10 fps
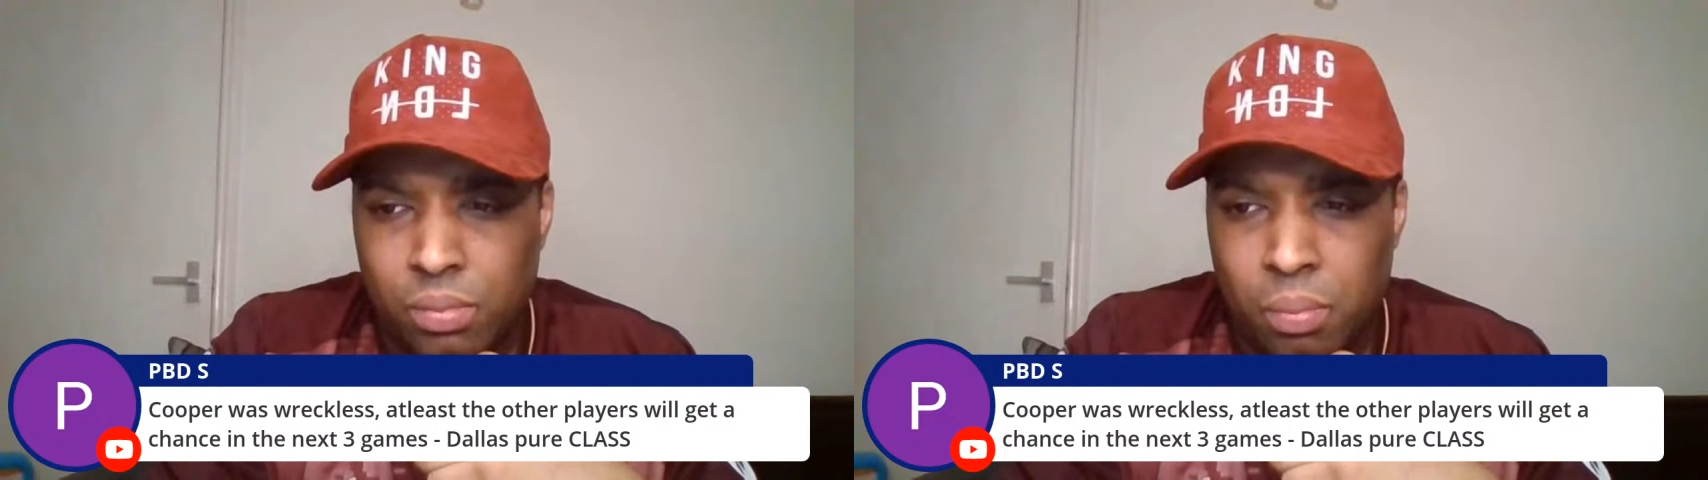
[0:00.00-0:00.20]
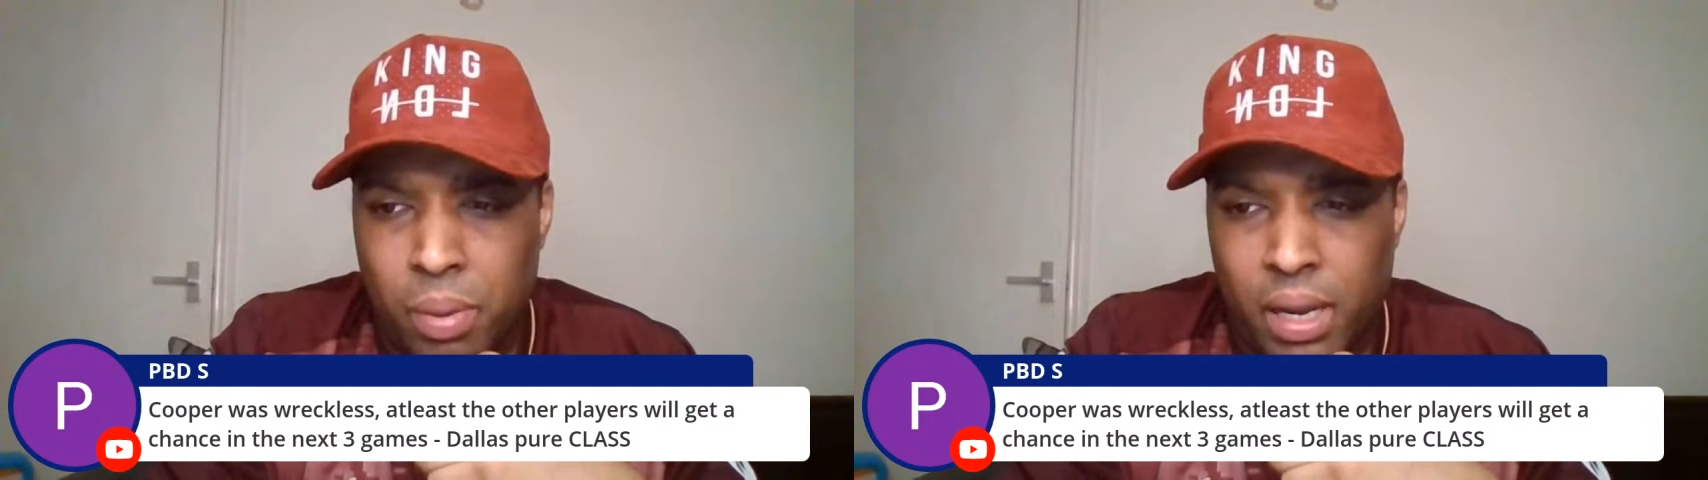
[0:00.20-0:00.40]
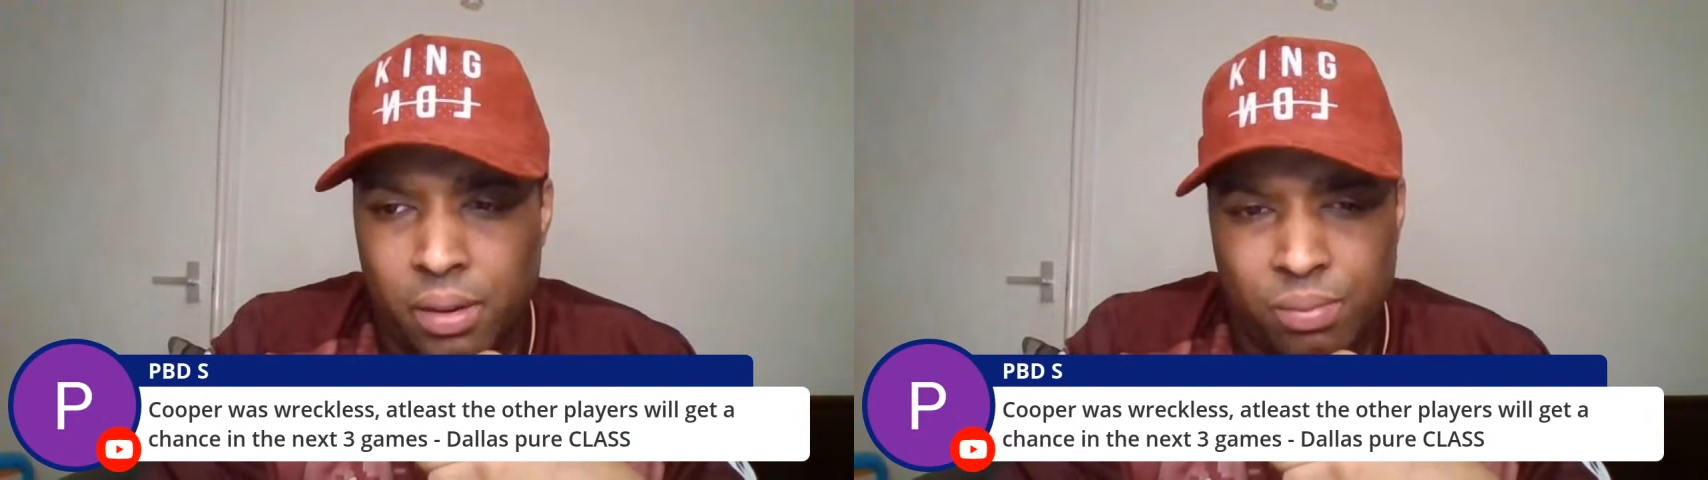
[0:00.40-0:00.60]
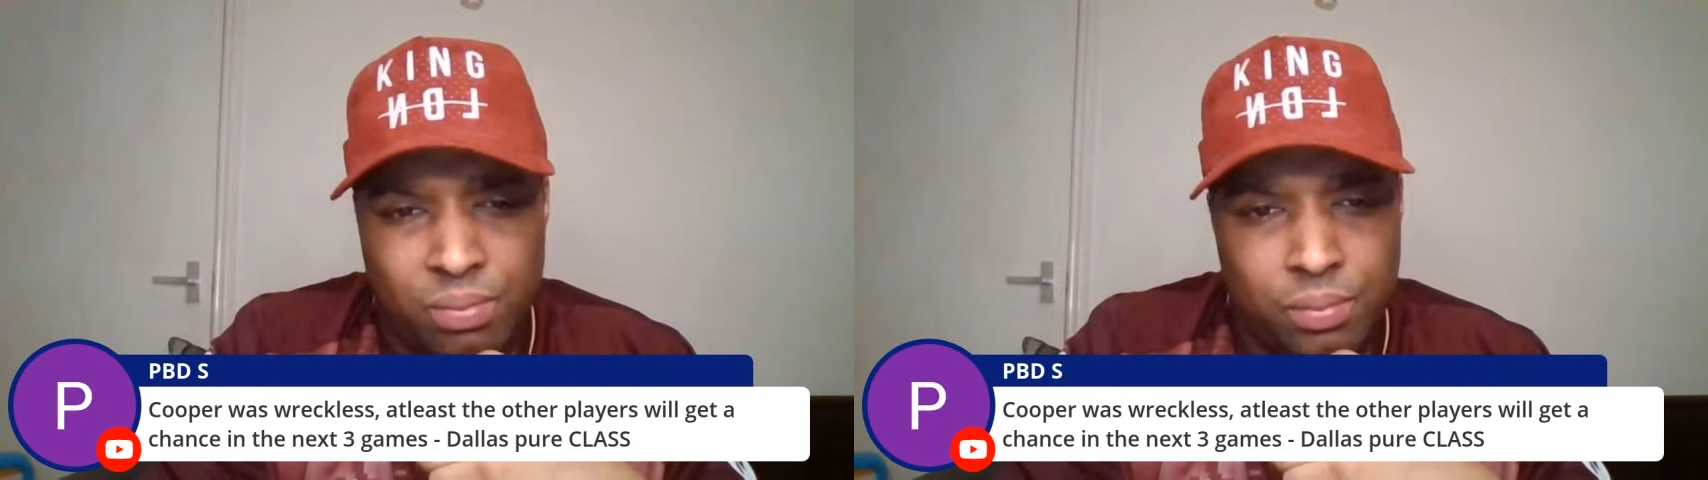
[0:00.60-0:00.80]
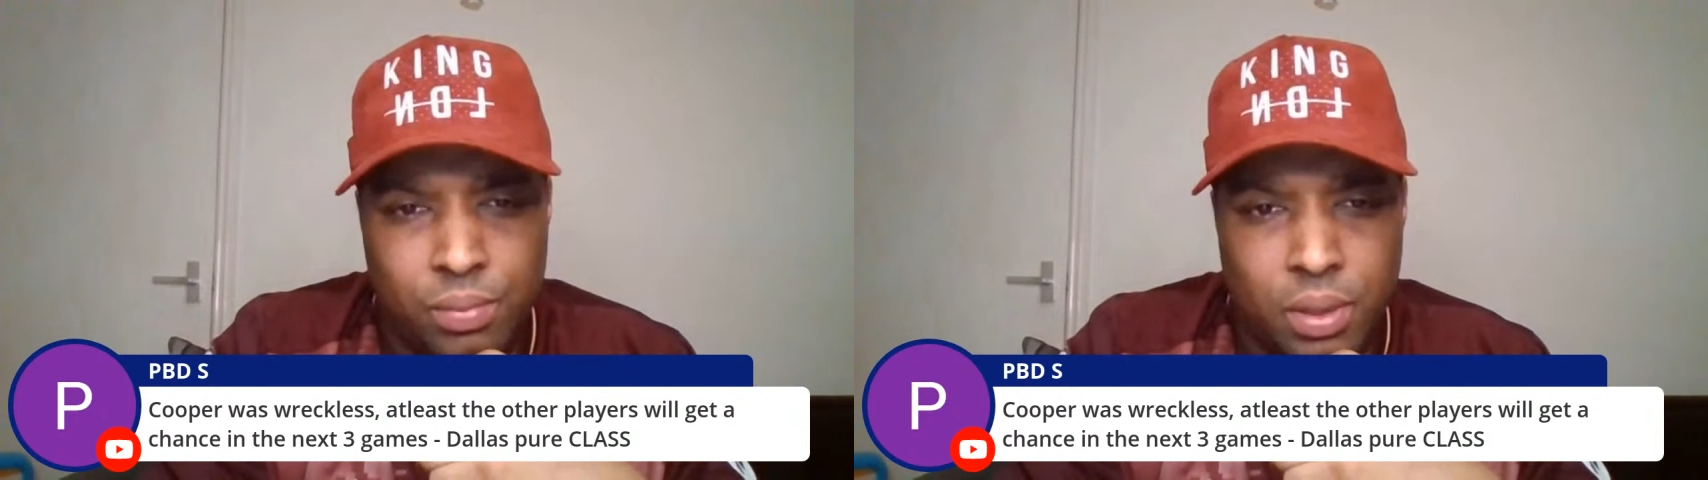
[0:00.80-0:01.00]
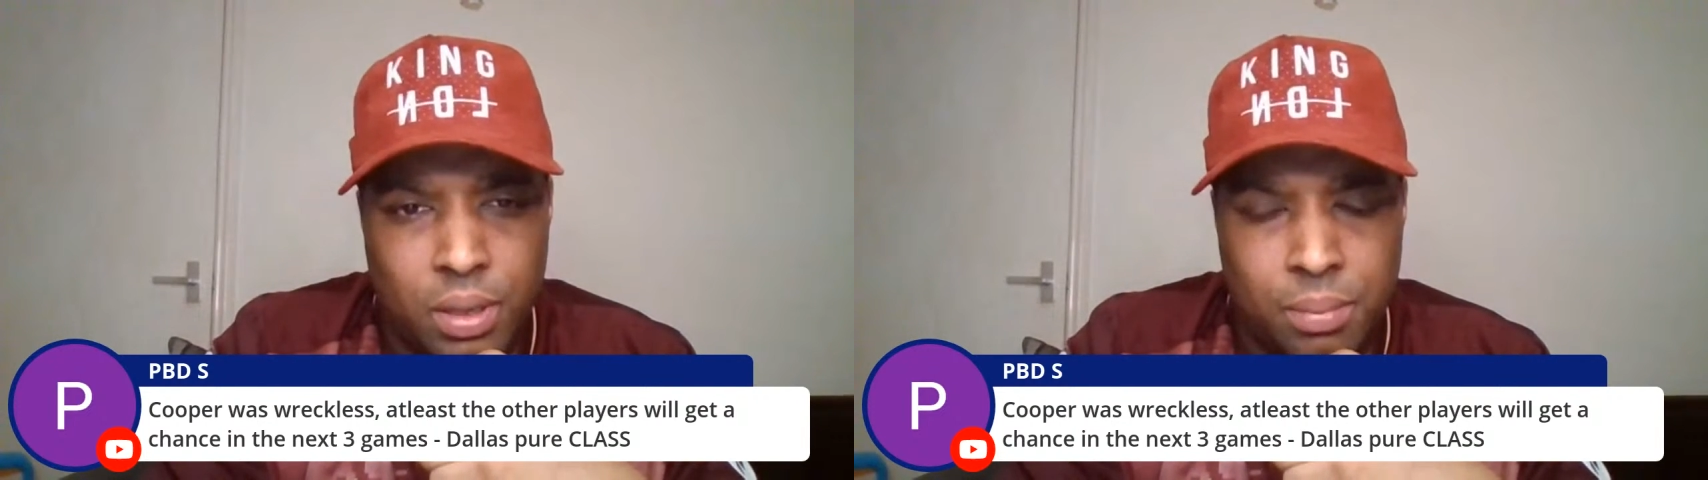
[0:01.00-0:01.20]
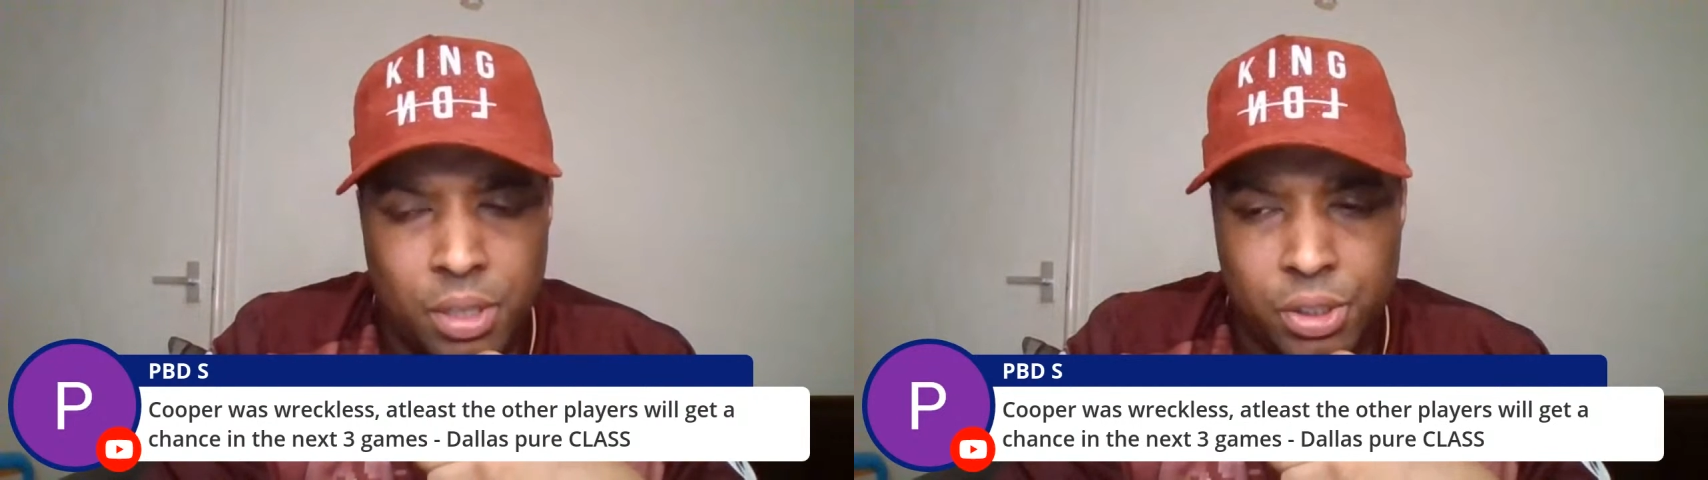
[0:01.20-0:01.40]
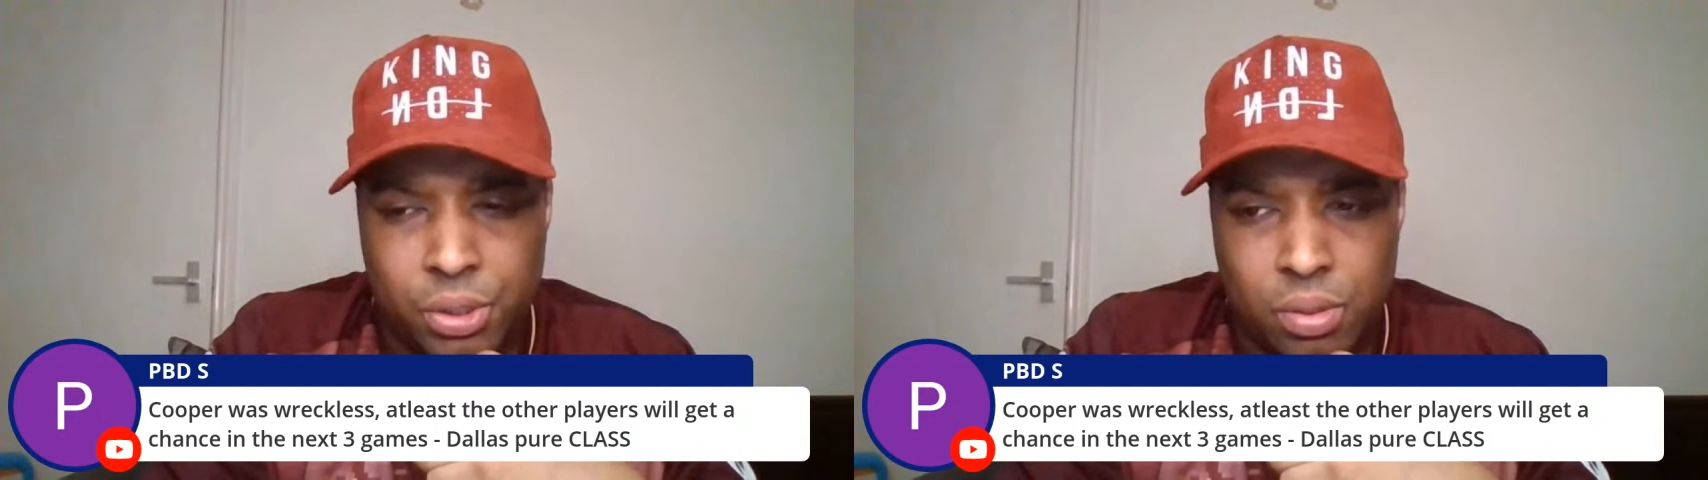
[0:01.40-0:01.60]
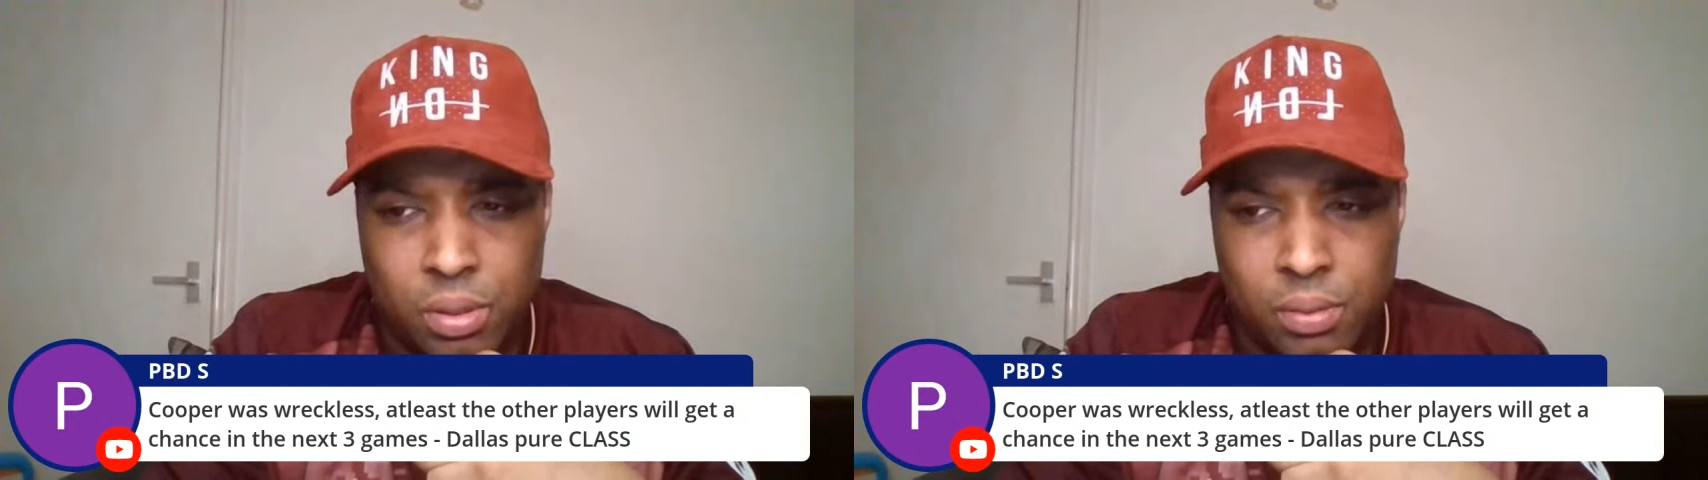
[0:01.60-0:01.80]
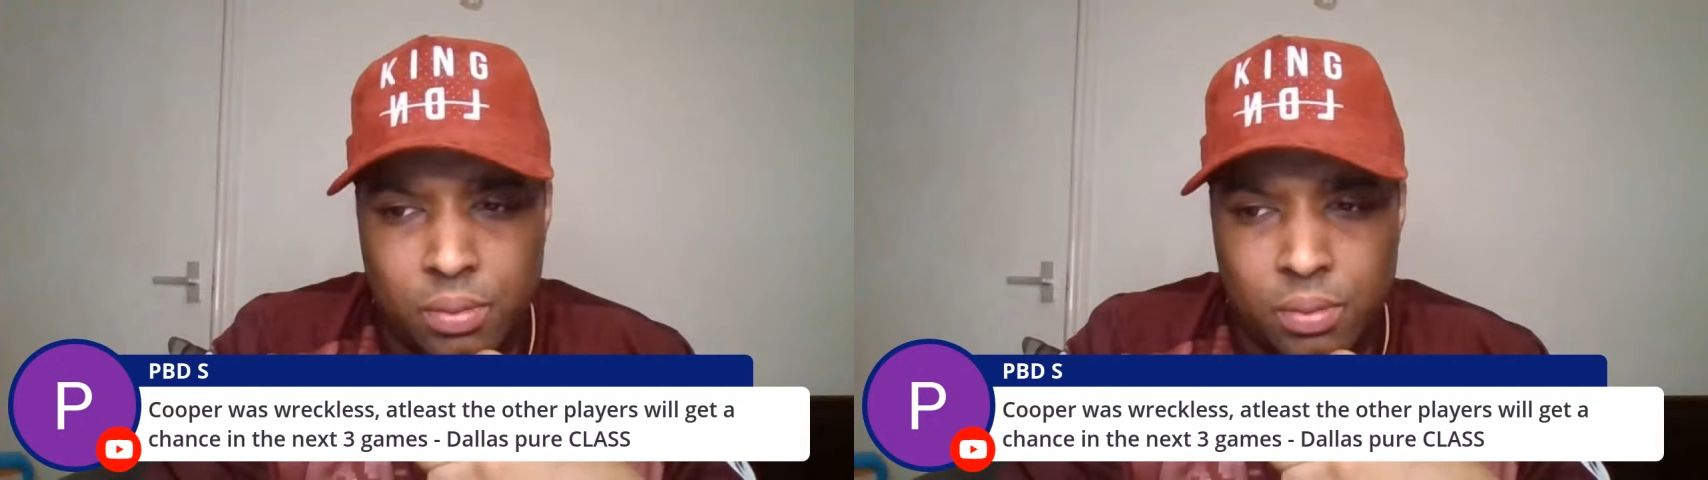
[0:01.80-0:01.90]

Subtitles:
ban. I'm not sure.